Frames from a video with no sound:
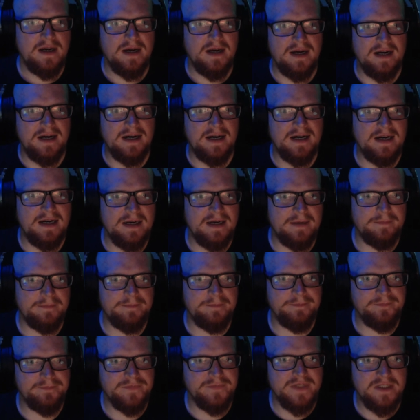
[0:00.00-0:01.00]

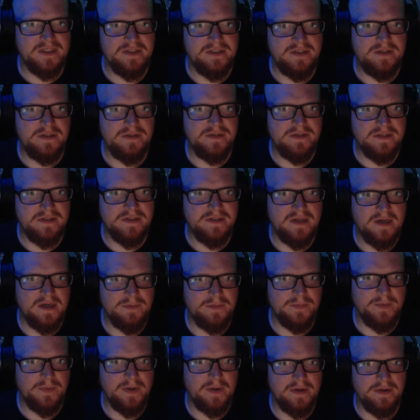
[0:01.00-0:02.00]
Um, can choose to side
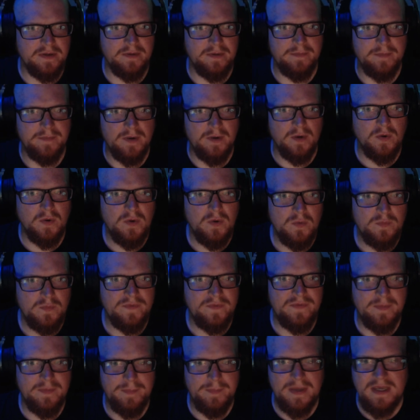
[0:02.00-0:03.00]
with one of them, or with
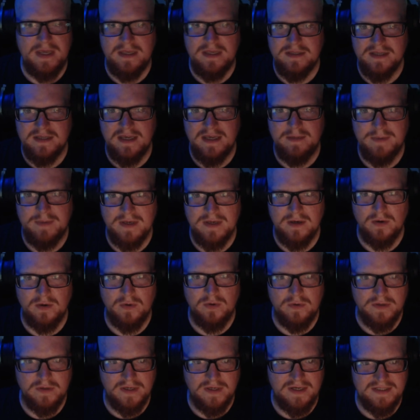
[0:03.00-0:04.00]
the peacekeeping
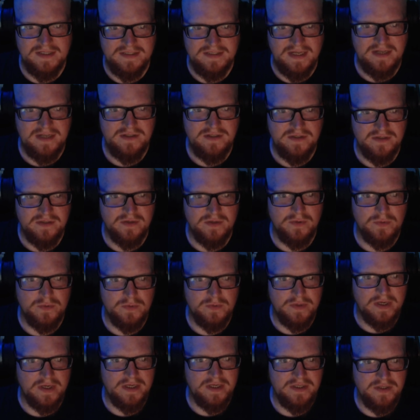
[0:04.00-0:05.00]
organization
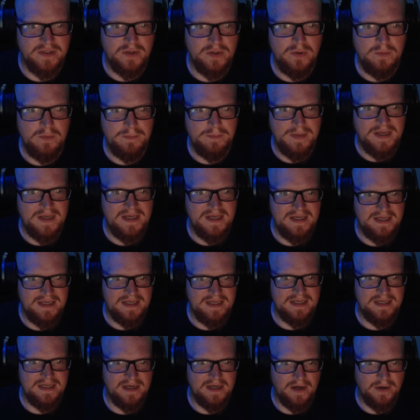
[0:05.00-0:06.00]
called
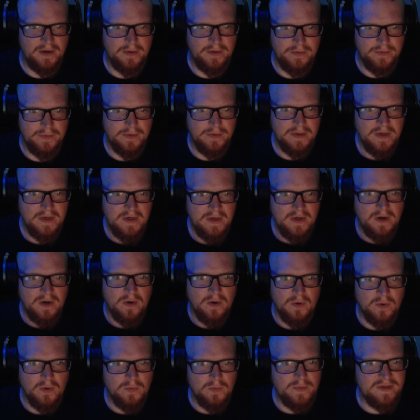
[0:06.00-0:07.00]
UPEO,
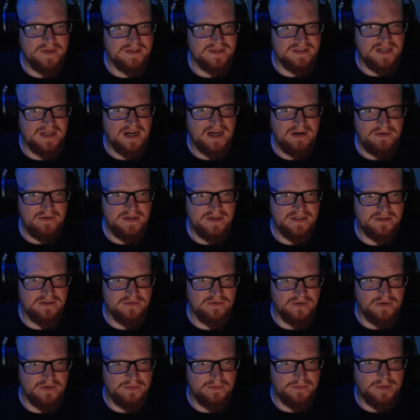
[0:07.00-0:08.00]
or with a terrorist
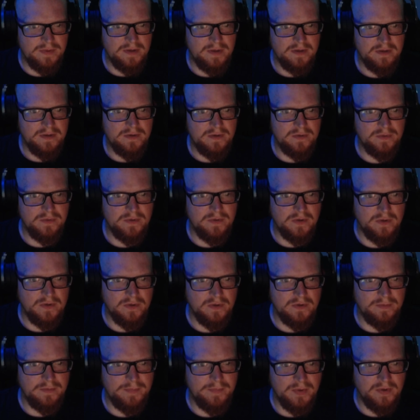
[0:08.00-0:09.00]
group called
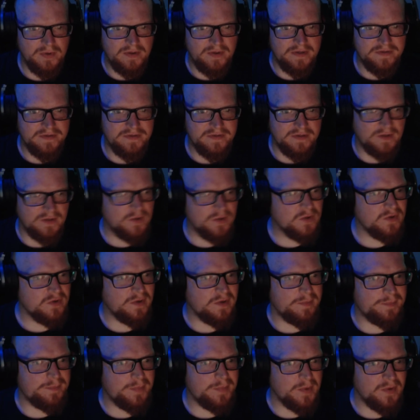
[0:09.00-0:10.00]
Ouroboros.
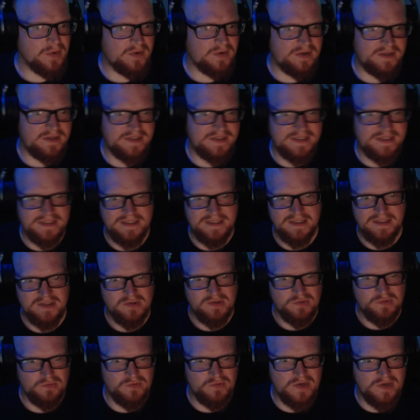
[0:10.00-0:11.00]
Ouroboros.
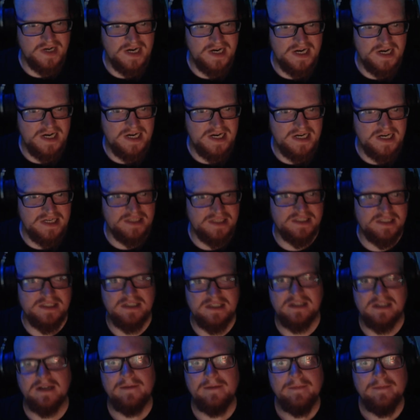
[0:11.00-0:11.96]
Chris!